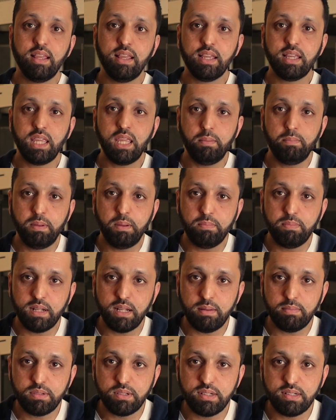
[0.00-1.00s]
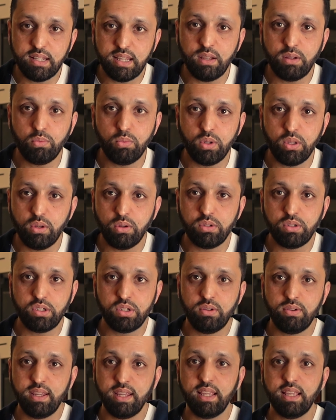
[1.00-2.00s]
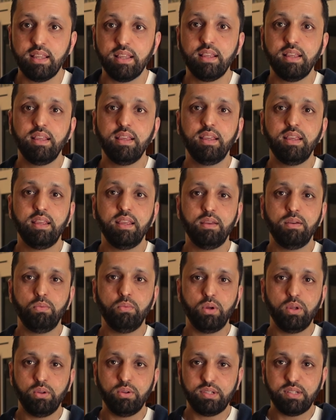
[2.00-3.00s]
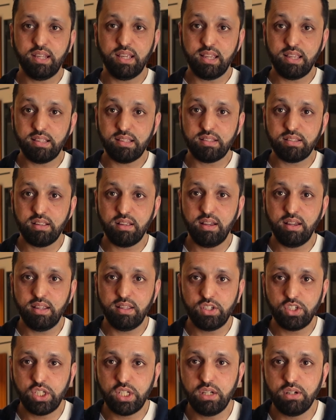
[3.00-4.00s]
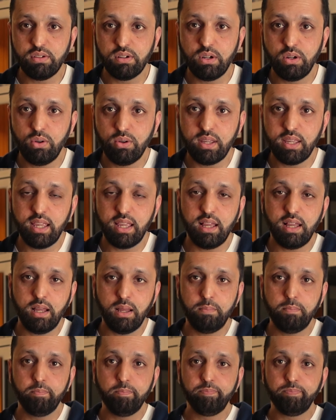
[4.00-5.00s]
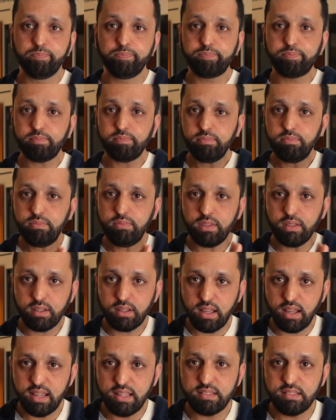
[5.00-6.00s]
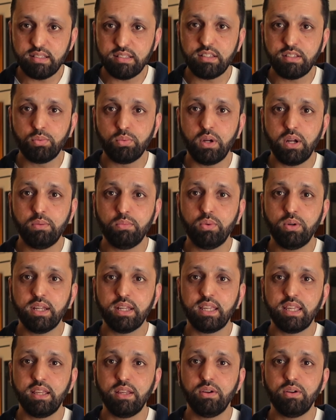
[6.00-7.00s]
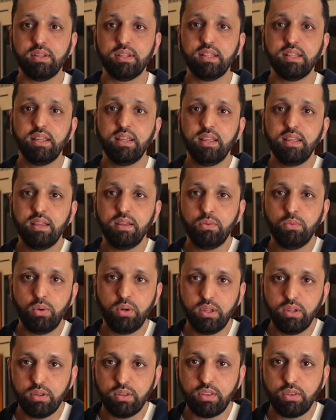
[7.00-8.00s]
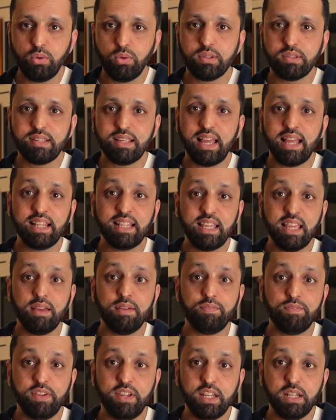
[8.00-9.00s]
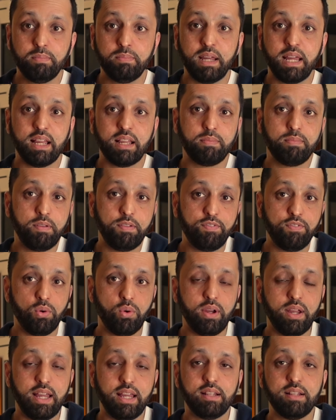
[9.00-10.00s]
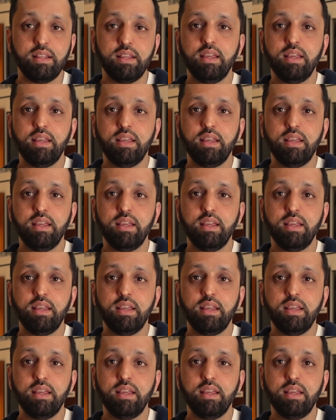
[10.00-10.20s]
Keep people up to date on what you're doing, what your tickets are in Jira or GitHub. Guys, this is what I'm working on, what your thoughts, and get feedback beforehand.